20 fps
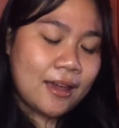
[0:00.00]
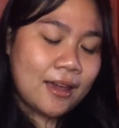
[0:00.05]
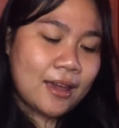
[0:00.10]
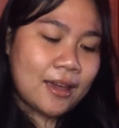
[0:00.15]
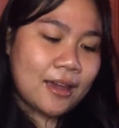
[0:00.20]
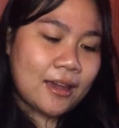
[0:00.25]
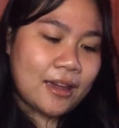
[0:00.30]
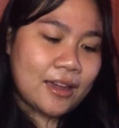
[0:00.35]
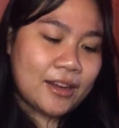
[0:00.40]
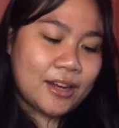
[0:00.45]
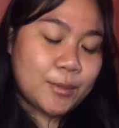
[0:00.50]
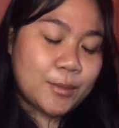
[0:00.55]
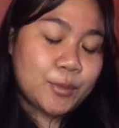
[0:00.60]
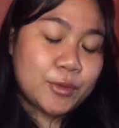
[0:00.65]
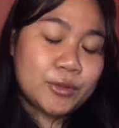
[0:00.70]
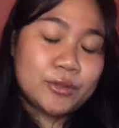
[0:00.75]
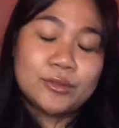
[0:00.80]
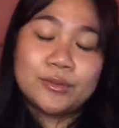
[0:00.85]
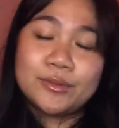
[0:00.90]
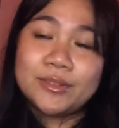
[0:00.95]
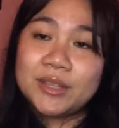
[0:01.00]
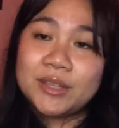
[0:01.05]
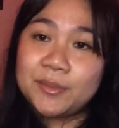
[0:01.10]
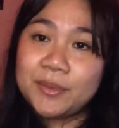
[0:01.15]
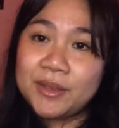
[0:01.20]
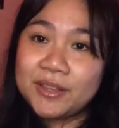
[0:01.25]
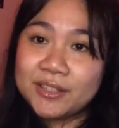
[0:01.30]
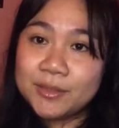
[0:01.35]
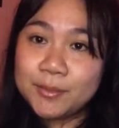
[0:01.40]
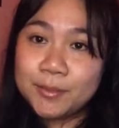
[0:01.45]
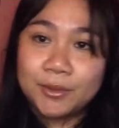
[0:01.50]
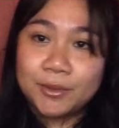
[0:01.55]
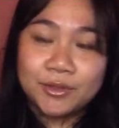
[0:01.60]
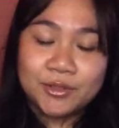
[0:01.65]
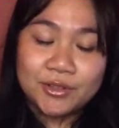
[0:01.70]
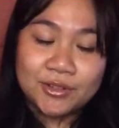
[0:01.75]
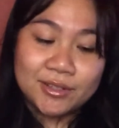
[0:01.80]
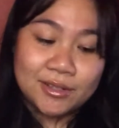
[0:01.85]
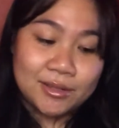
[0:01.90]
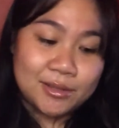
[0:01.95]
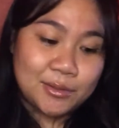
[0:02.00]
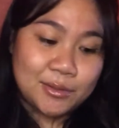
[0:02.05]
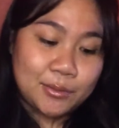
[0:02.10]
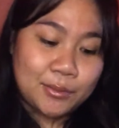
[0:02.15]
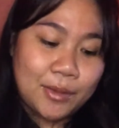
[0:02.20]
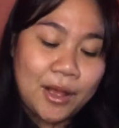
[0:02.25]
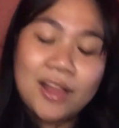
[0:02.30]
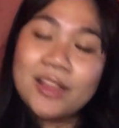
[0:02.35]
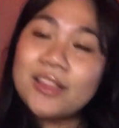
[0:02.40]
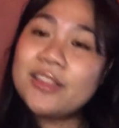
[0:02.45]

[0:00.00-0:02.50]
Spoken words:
and it produces amazing pictures as well.